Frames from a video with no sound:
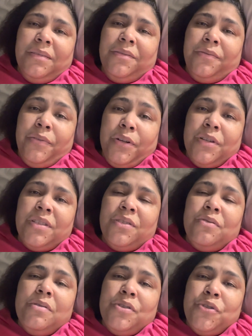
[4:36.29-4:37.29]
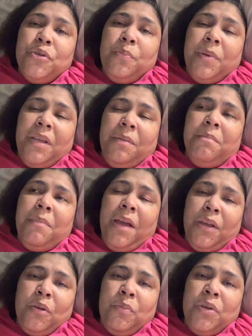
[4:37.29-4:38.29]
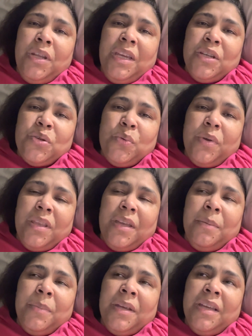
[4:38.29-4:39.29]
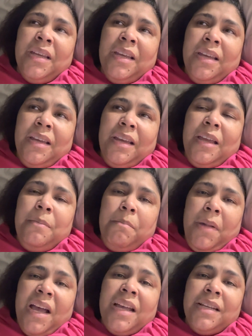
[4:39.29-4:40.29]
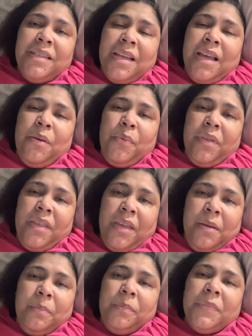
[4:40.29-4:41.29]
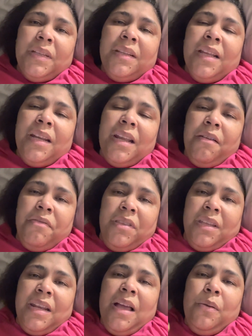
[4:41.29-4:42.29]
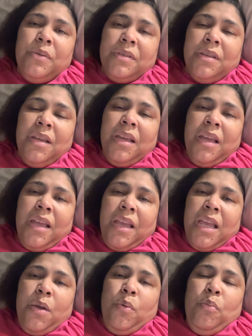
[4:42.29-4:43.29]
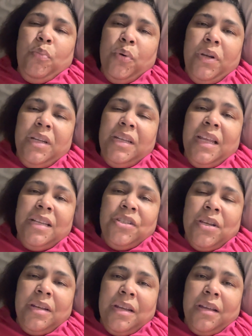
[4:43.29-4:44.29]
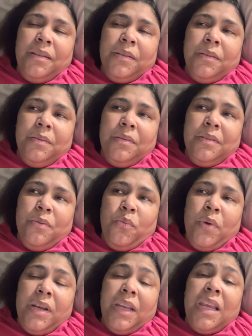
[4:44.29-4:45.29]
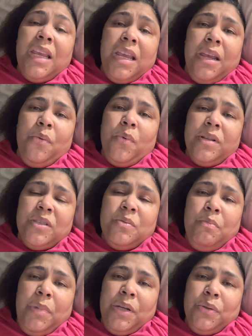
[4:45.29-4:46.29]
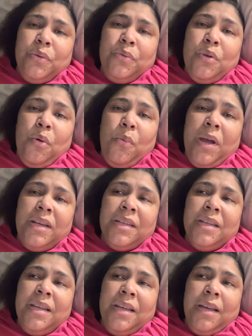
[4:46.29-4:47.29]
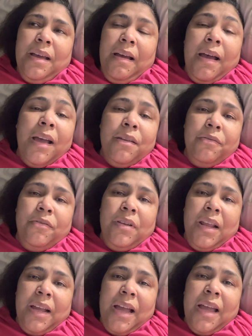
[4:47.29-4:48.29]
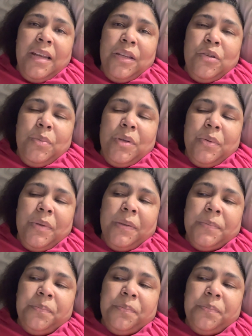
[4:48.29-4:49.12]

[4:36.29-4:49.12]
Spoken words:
First should be my communication with him and my time with him. Then everything else he will put in the agenda, what he wants me to do, not what I feel like I need to be doing.